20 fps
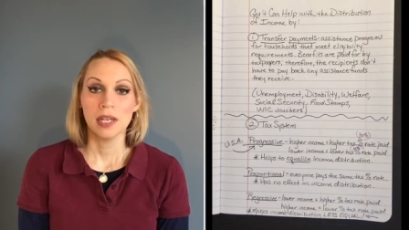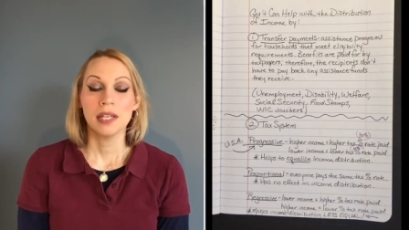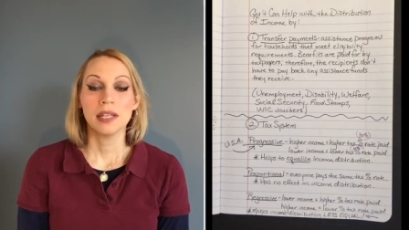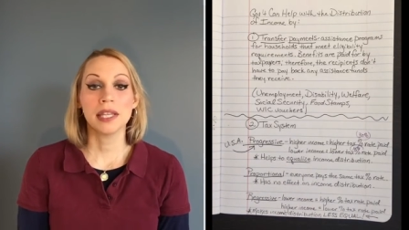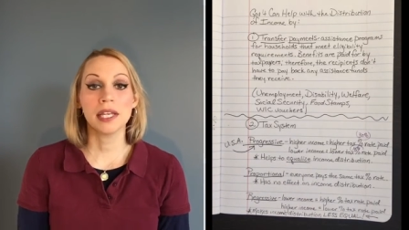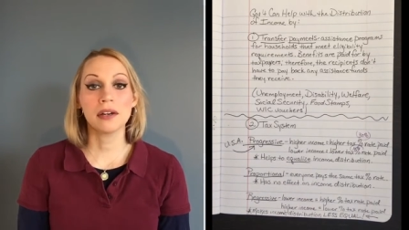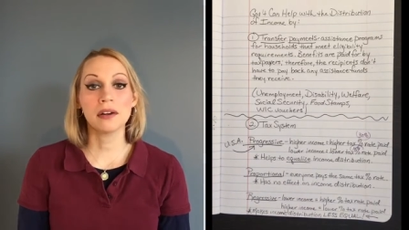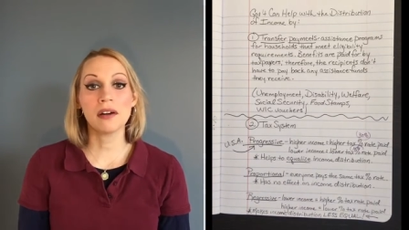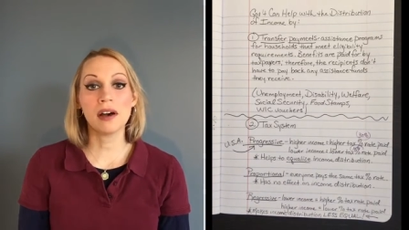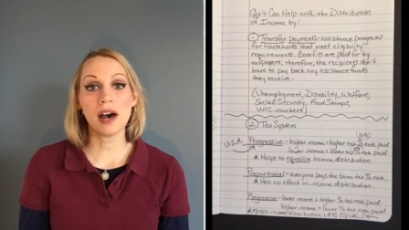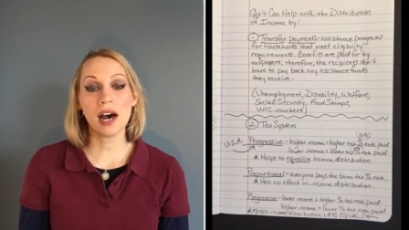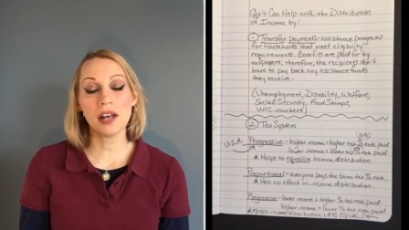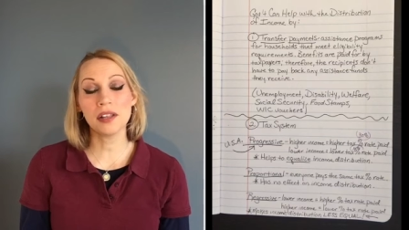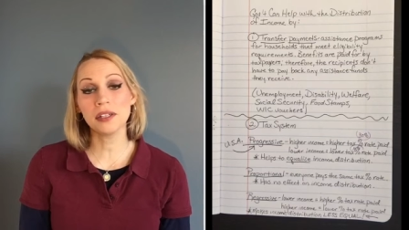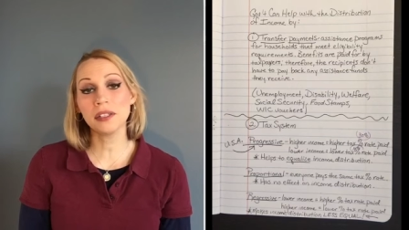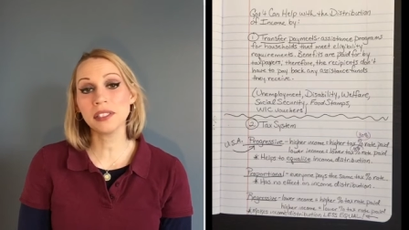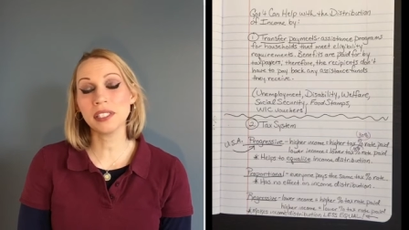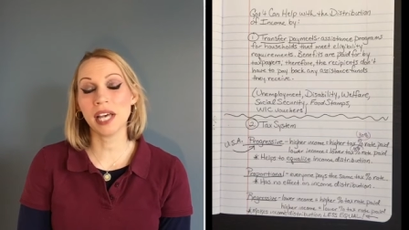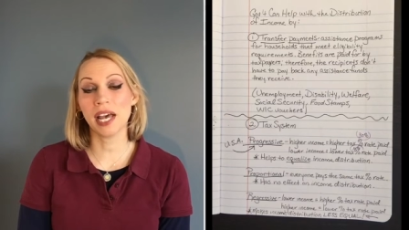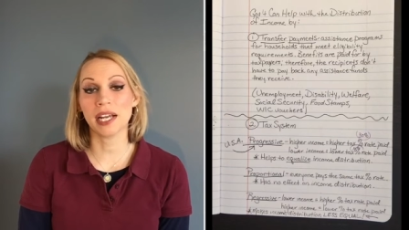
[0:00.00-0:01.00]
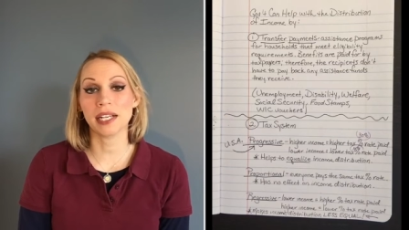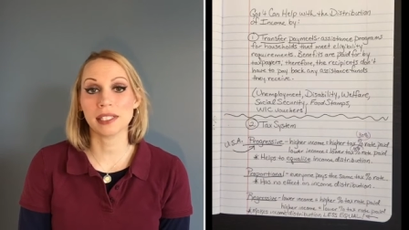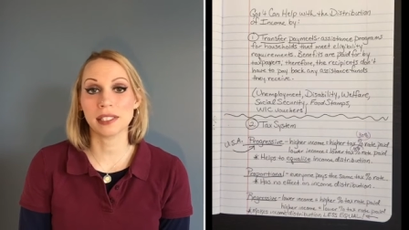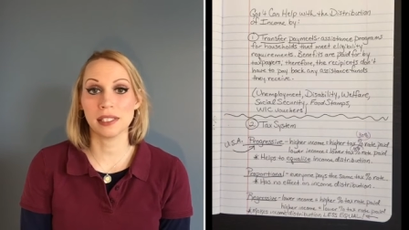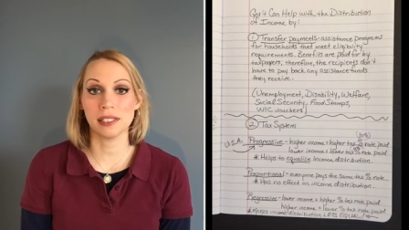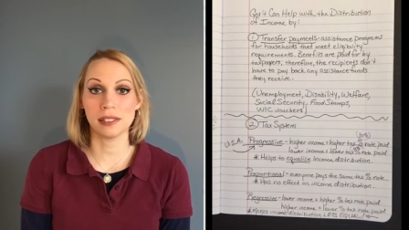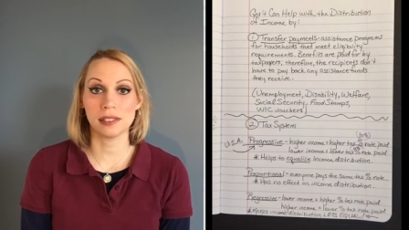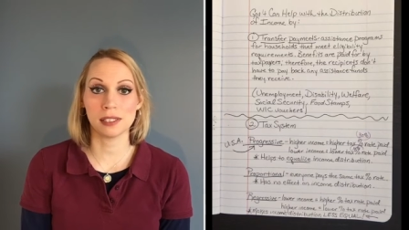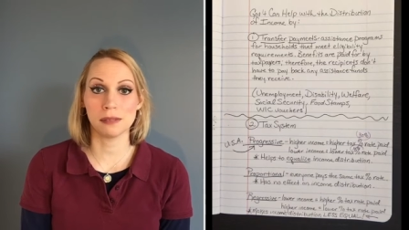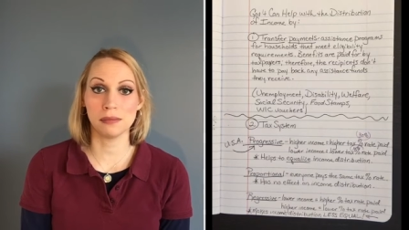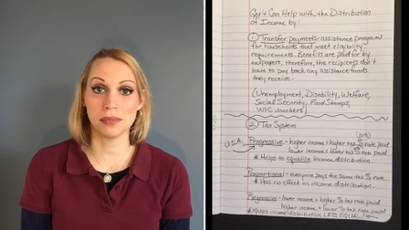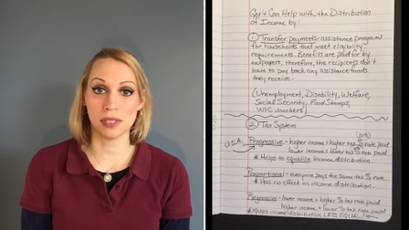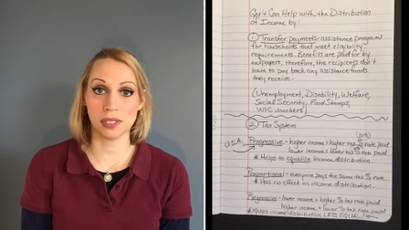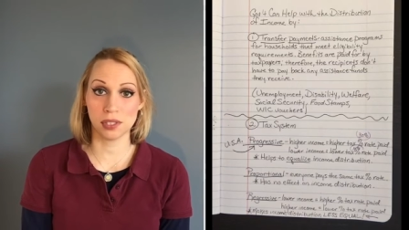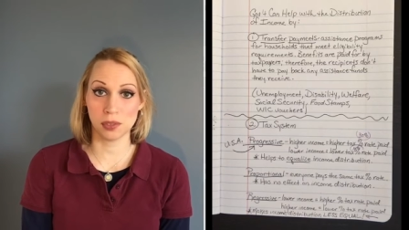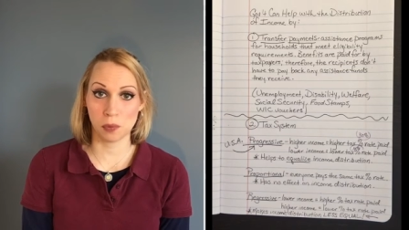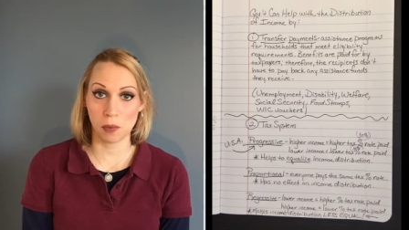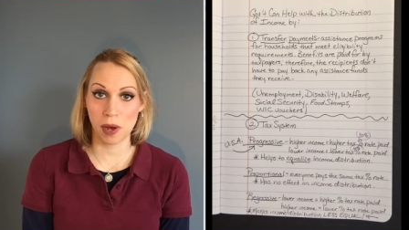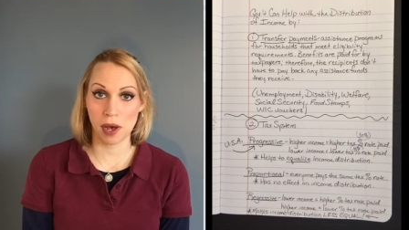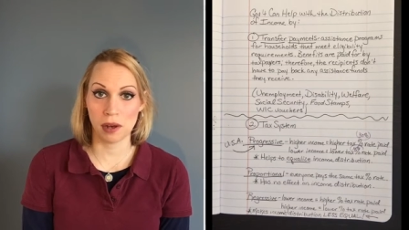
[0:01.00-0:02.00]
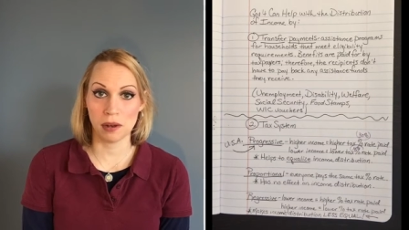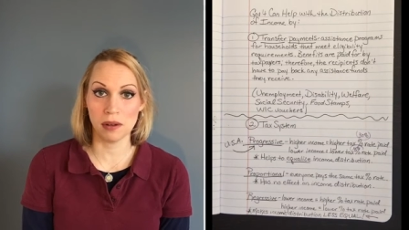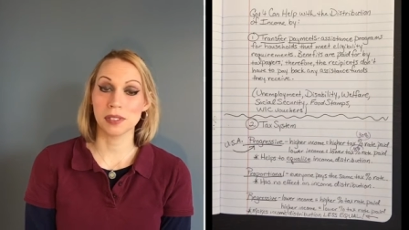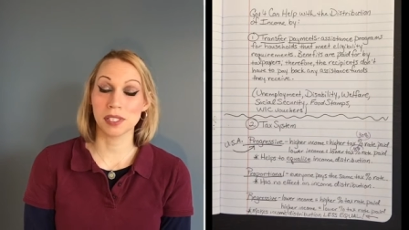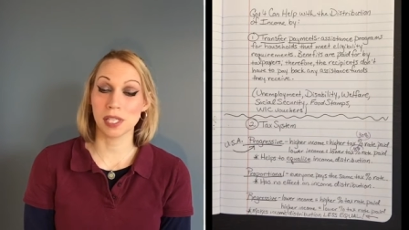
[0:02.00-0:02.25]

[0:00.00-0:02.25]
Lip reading: There are other tax systems as well.